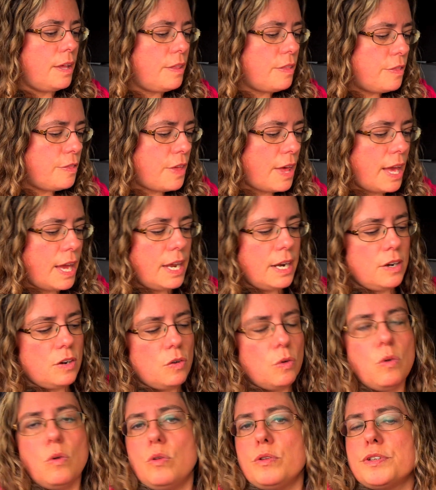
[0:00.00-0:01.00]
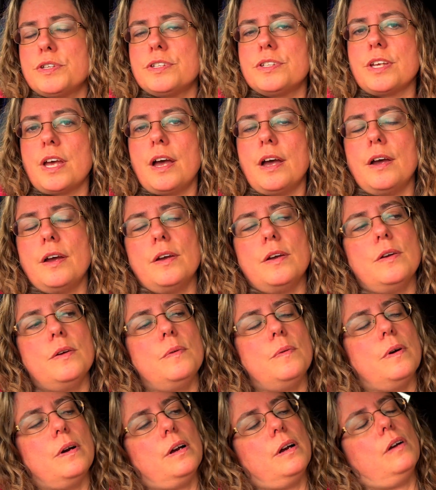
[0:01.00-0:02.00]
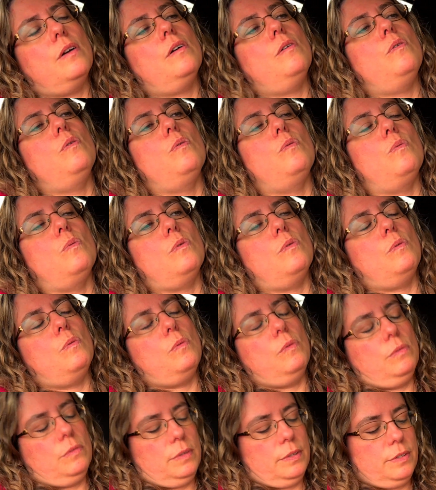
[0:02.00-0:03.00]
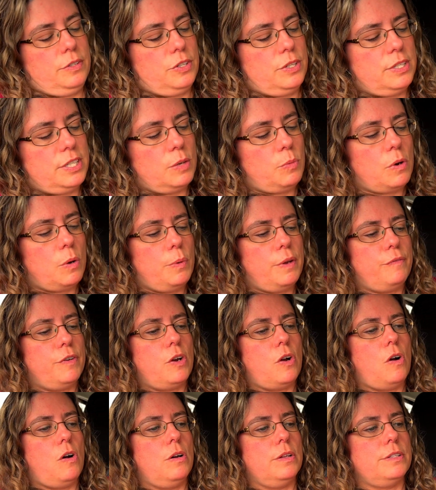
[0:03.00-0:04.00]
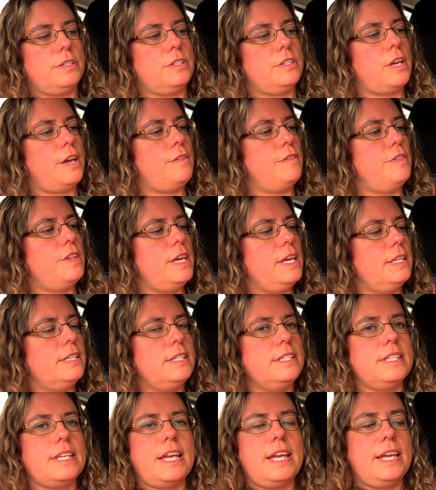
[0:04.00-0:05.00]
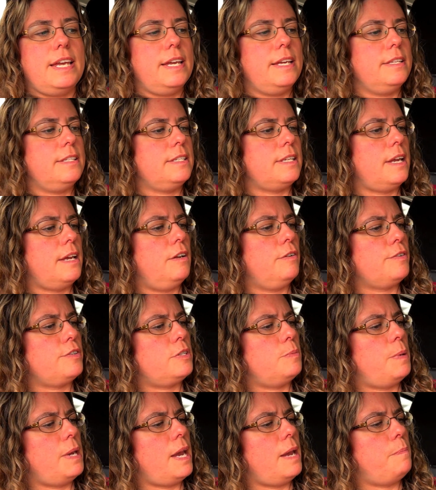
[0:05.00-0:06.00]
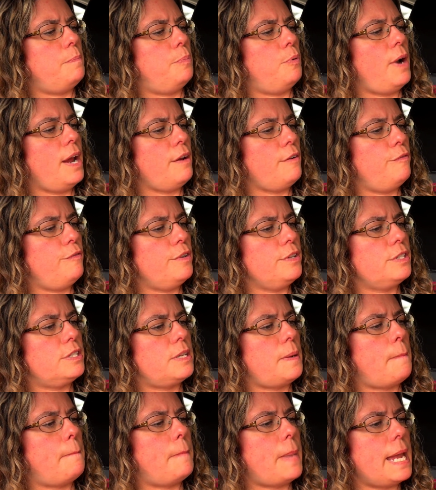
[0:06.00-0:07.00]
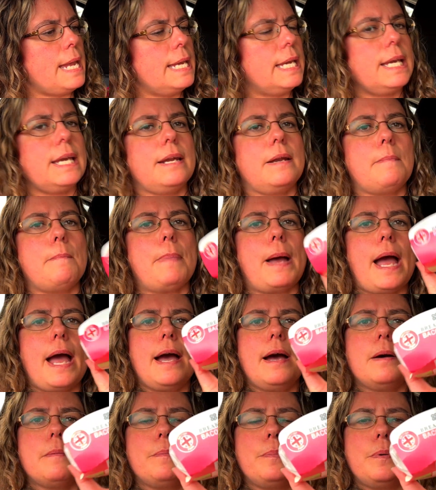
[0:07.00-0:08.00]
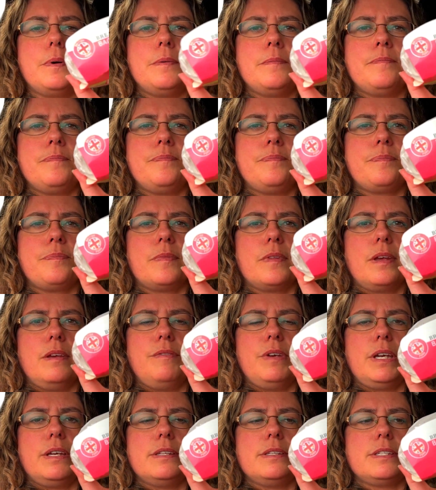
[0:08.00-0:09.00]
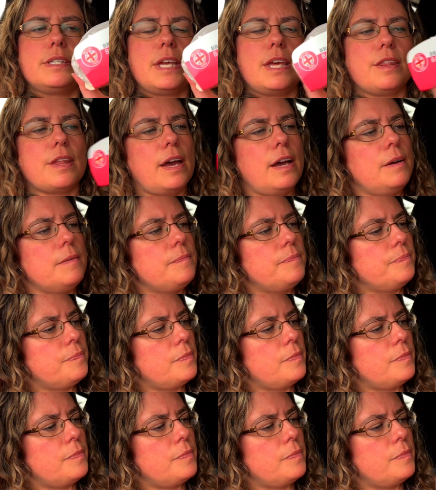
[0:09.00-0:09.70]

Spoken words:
Then also, just see what we've got. So this is, it looks to be a breakfast bacon bap, if you can see that,